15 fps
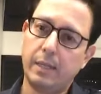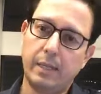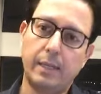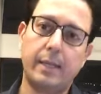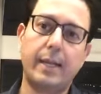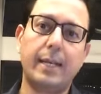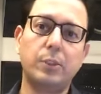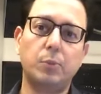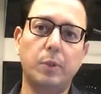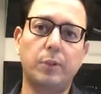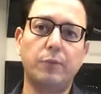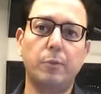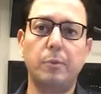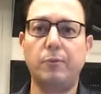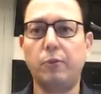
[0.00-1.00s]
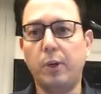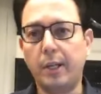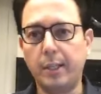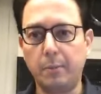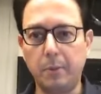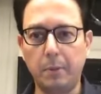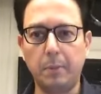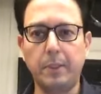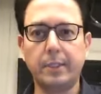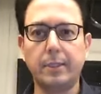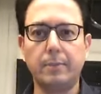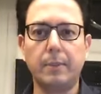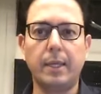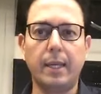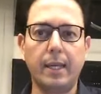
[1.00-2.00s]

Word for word: it has worked for me. For other people, something